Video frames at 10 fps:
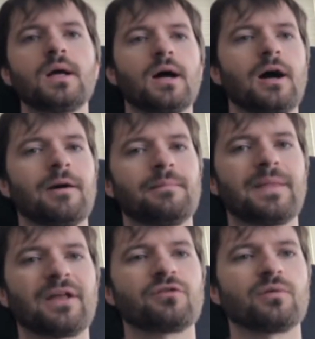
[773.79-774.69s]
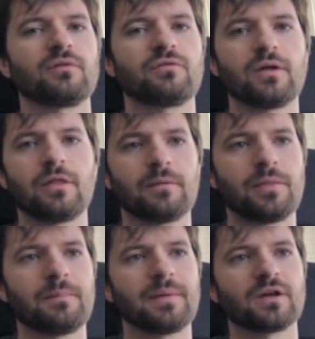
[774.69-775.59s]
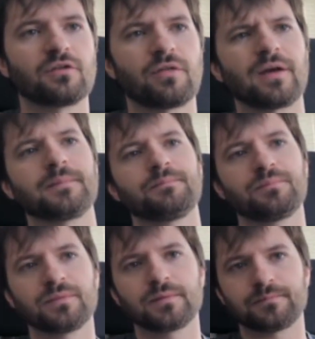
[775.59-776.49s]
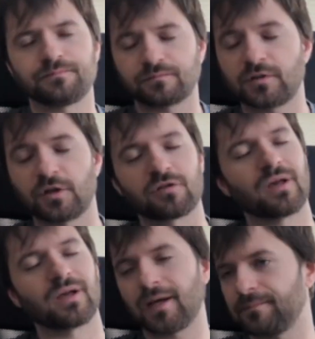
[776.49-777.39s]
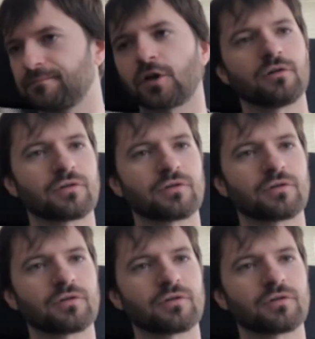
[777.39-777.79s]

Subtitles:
That's sort of the biggest thing. Just again, curve.